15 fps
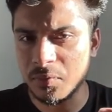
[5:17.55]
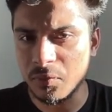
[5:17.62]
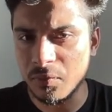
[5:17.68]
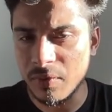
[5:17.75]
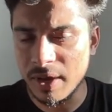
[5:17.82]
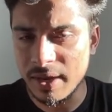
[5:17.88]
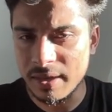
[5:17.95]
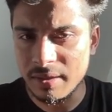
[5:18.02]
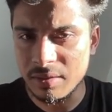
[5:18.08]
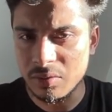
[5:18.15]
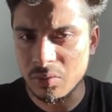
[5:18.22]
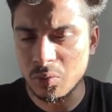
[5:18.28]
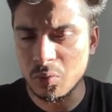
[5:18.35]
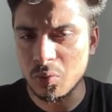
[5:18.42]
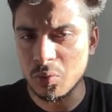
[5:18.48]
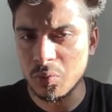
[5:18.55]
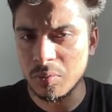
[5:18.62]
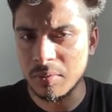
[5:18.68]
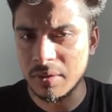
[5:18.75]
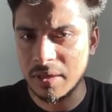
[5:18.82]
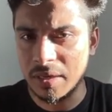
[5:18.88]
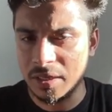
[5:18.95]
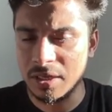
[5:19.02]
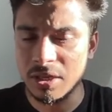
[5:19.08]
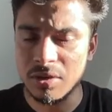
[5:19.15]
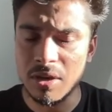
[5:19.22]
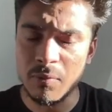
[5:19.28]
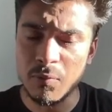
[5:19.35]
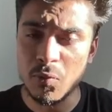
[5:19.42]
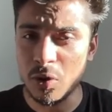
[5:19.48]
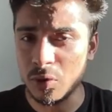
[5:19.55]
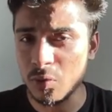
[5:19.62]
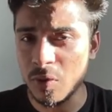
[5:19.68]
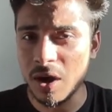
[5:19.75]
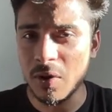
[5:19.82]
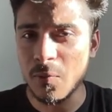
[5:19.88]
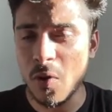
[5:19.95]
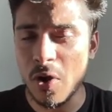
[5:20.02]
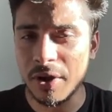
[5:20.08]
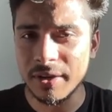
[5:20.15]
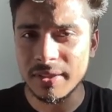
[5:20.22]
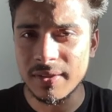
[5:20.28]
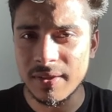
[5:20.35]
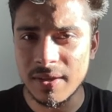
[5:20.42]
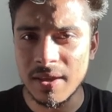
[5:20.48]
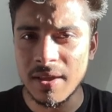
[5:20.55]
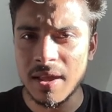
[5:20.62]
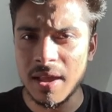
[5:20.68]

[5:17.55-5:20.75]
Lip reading: way to he want to avoid the